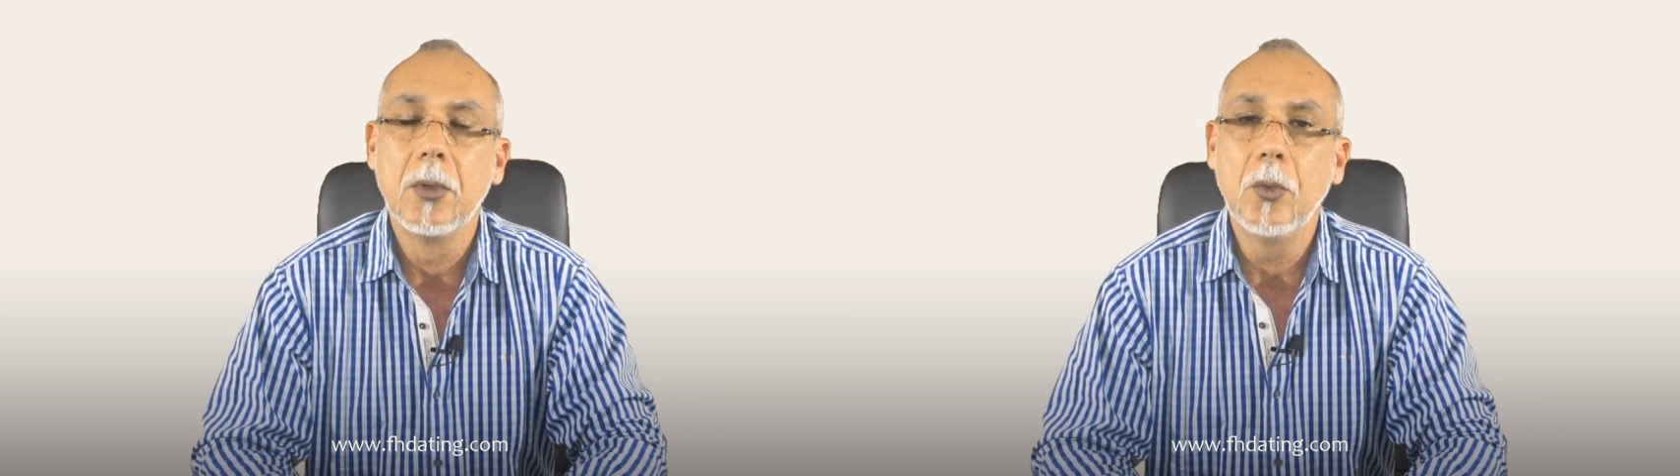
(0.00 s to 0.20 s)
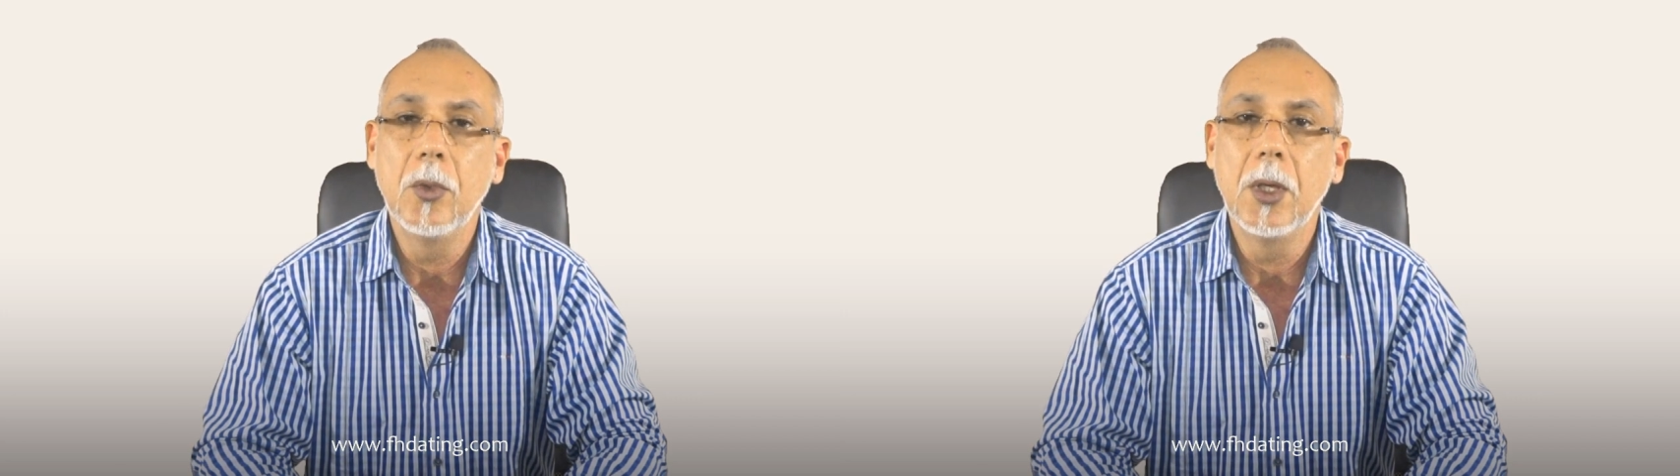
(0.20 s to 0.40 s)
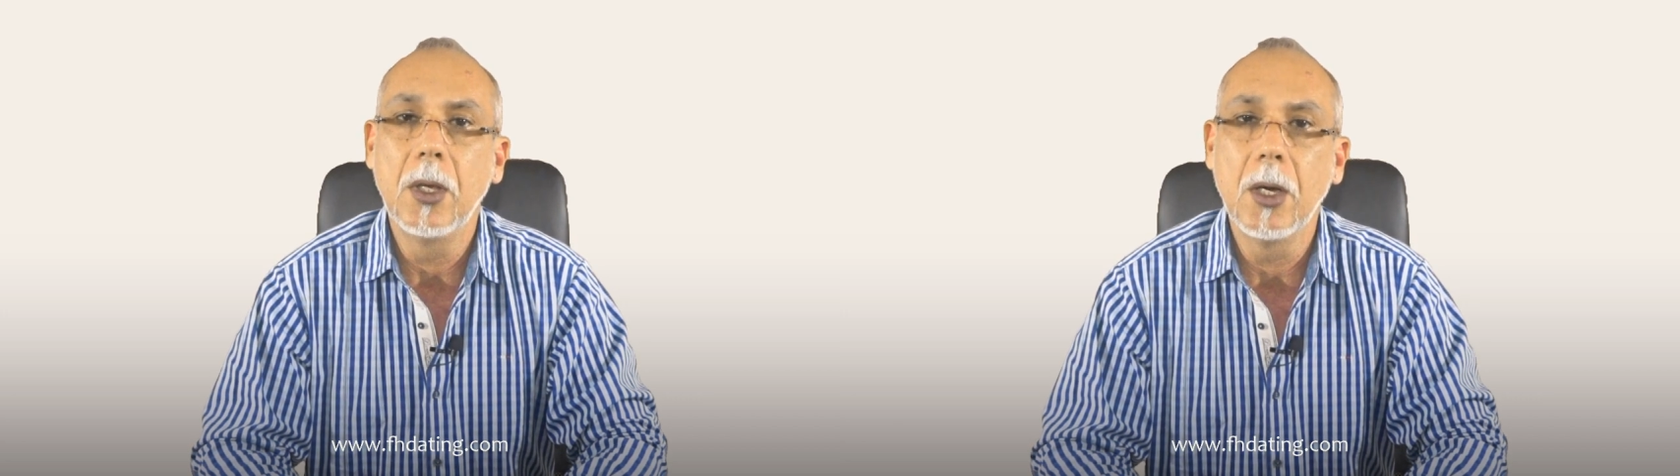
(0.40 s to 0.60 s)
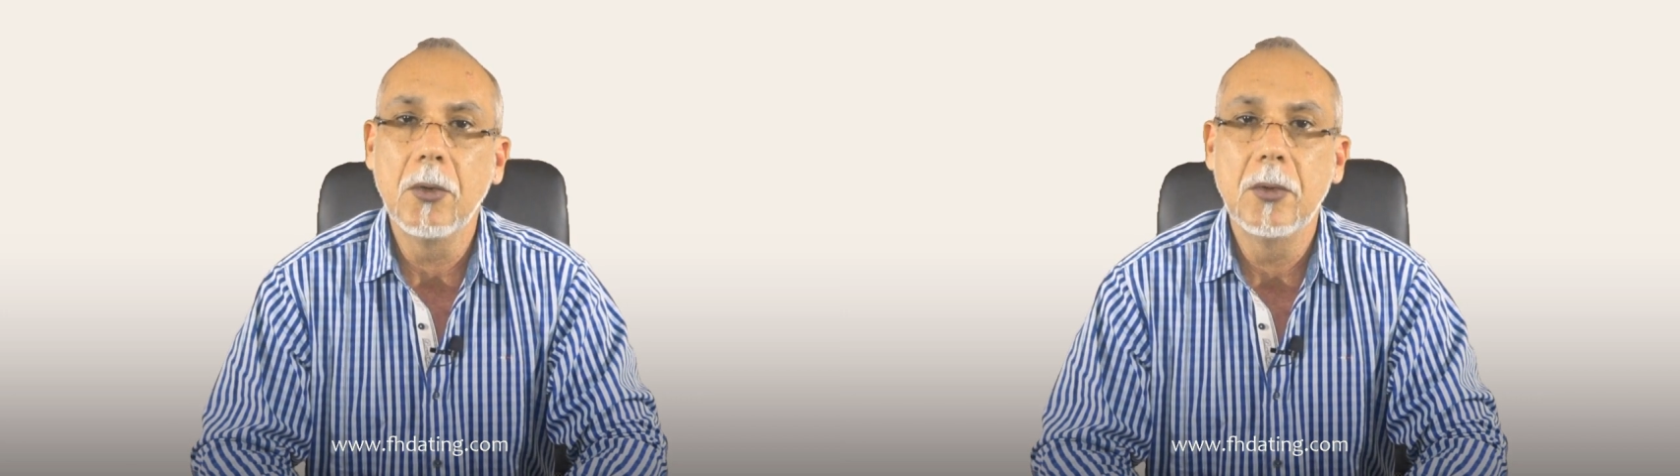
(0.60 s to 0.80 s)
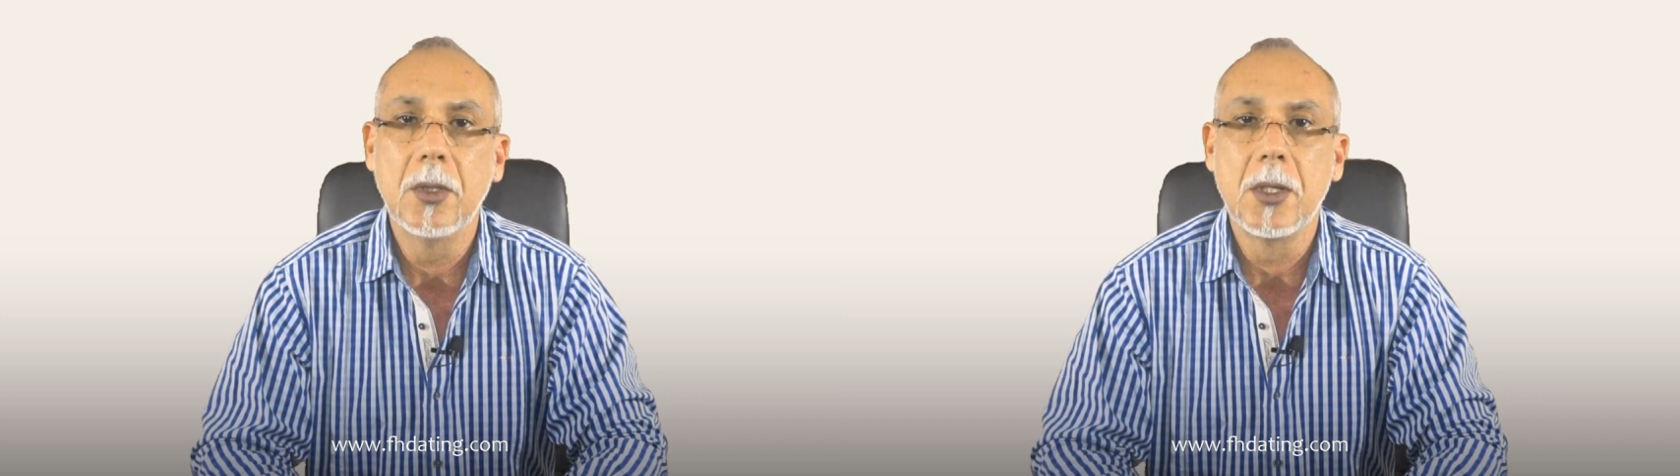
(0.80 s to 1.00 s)
to
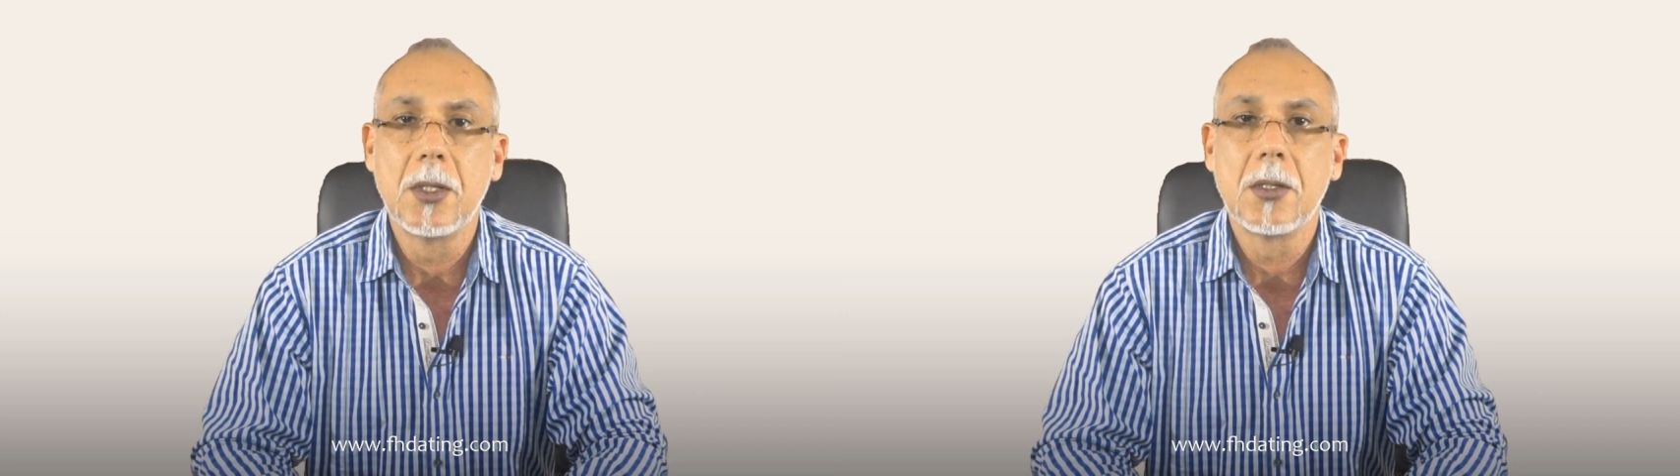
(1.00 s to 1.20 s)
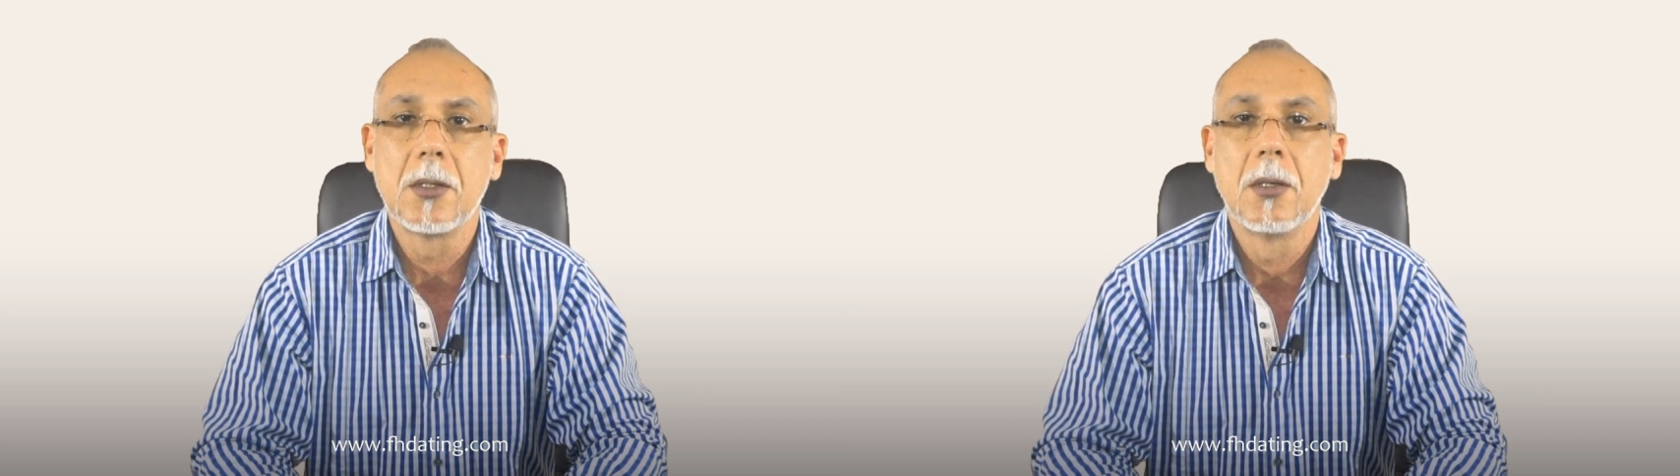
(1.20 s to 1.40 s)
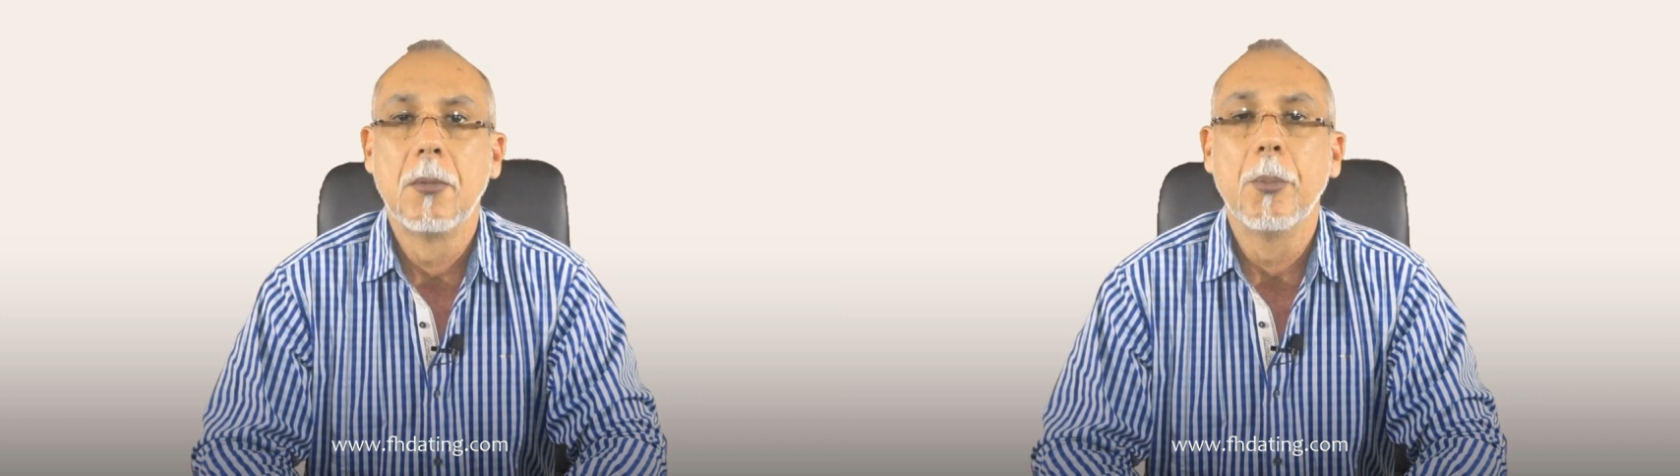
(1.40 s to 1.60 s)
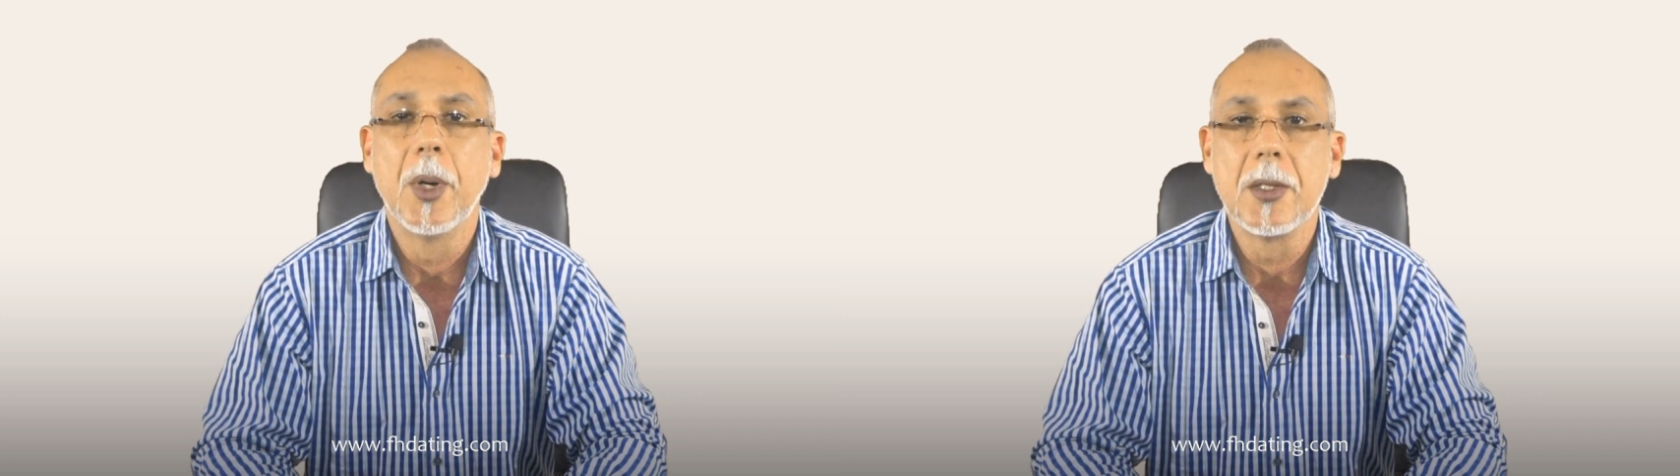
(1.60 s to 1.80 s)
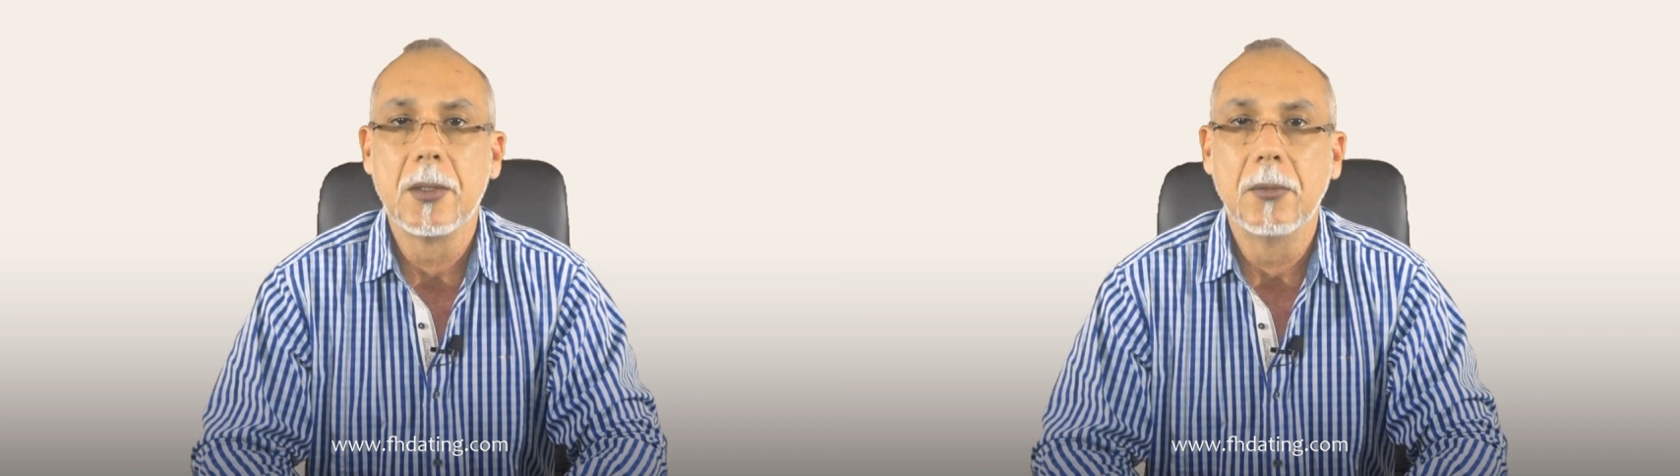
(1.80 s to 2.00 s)
decode this
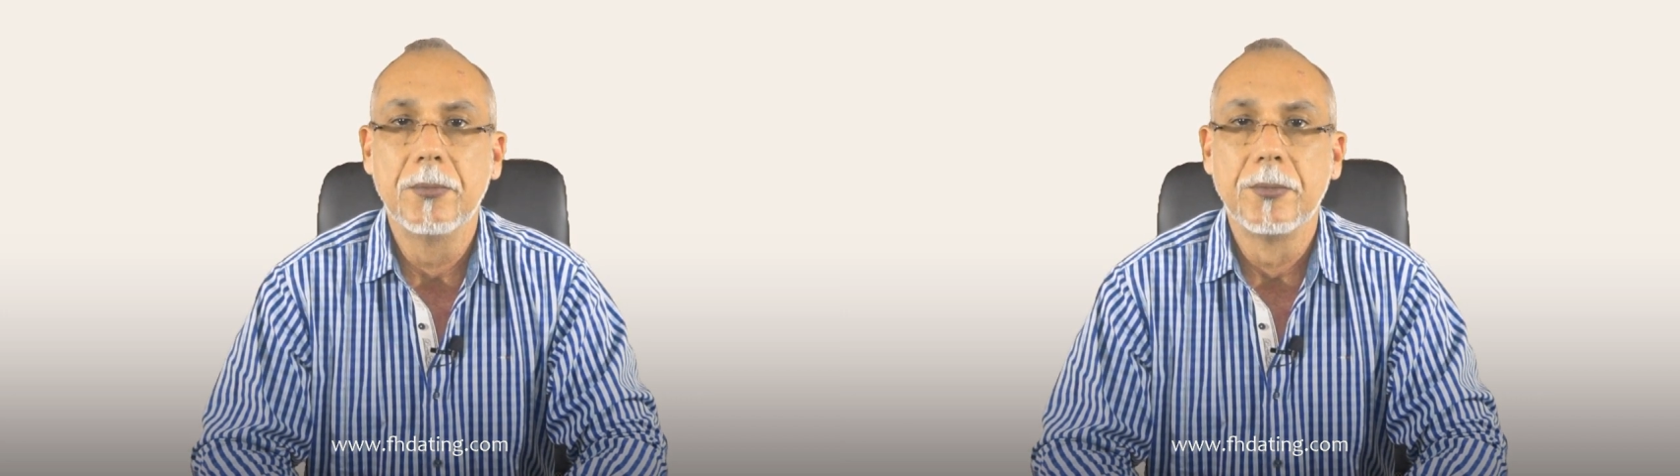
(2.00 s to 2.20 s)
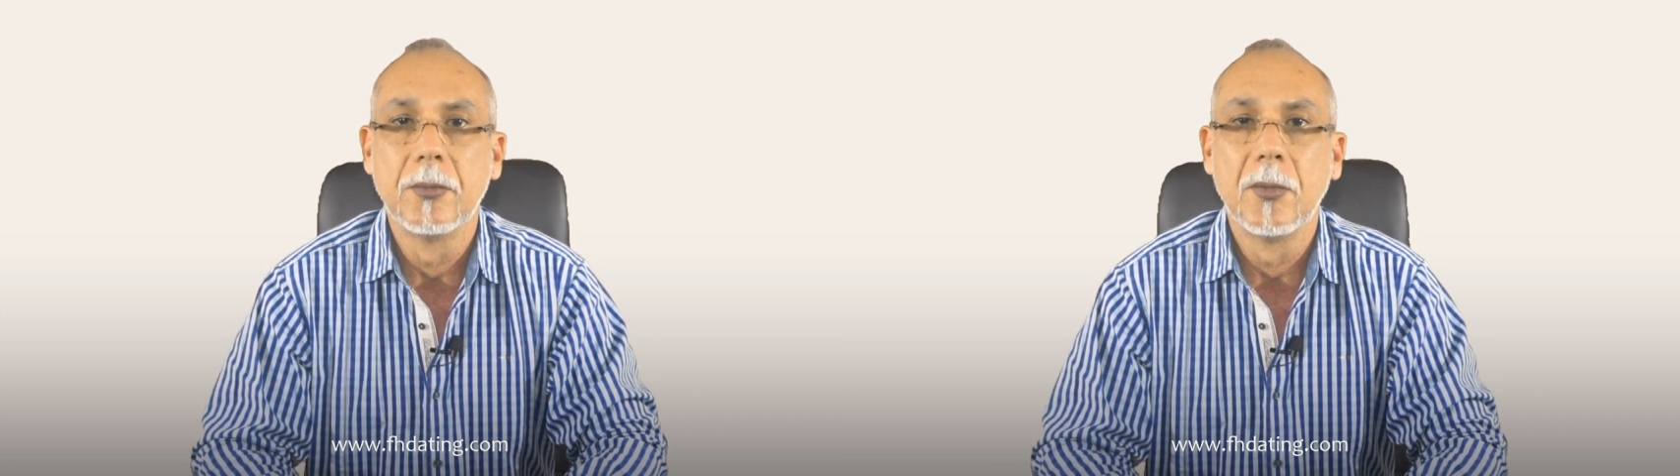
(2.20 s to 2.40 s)
puzzle,